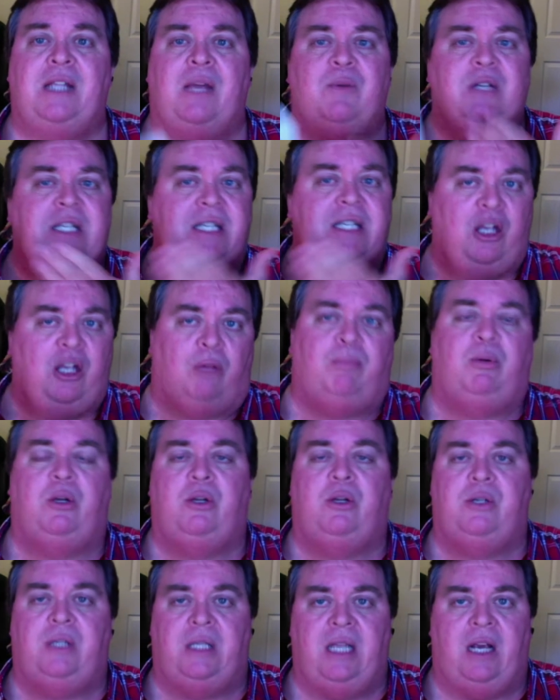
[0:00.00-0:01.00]
They were still
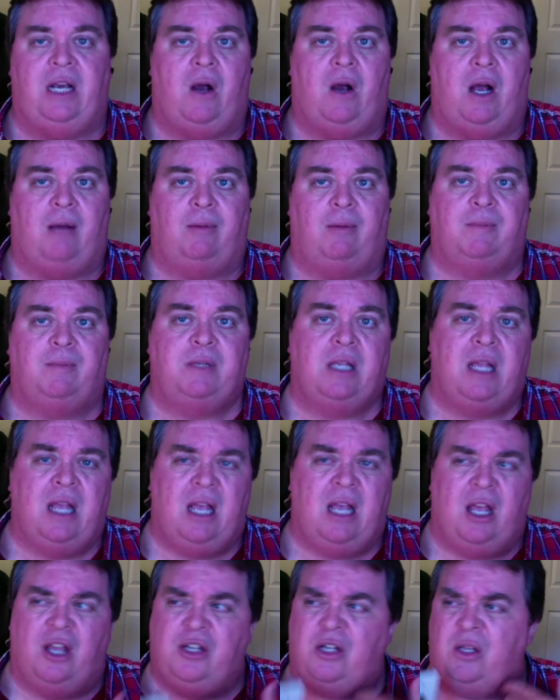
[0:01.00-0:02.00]
producing their albums,
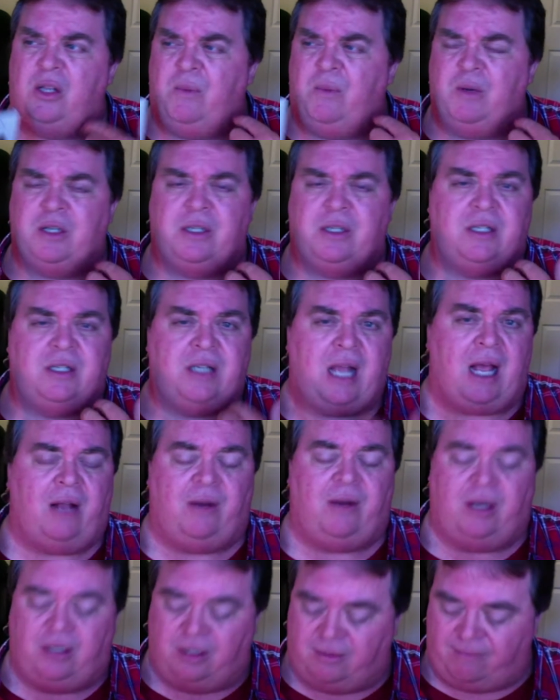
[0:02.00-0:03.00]
so they were
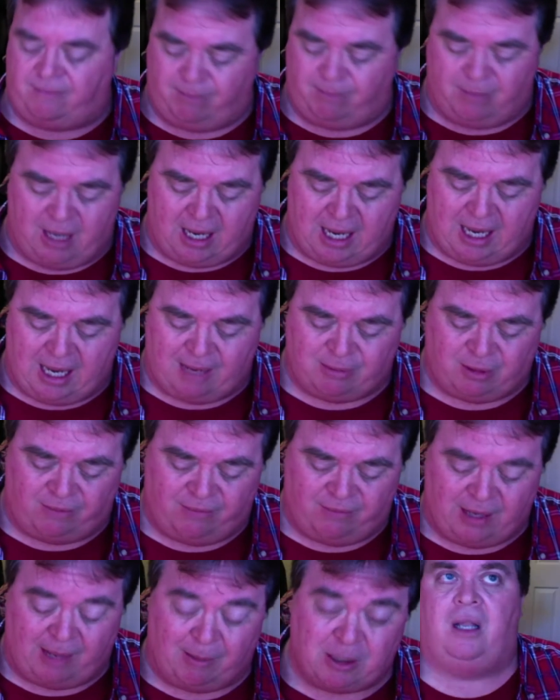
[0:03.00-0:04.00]
sounding just
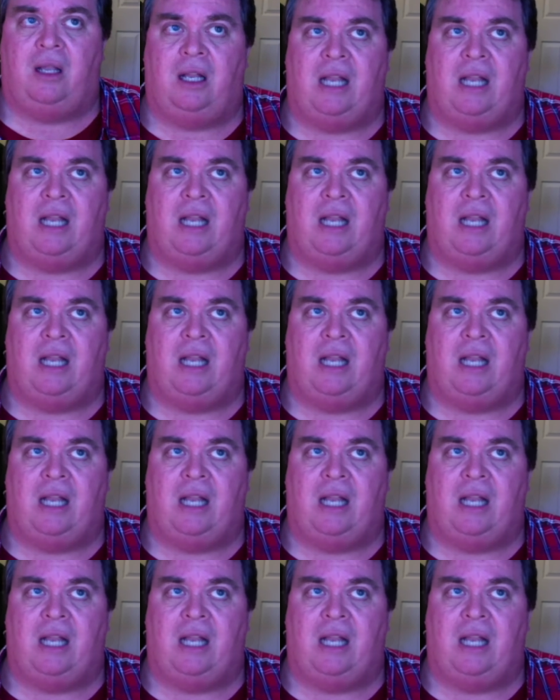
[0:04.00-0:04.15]
absolutely fabulous.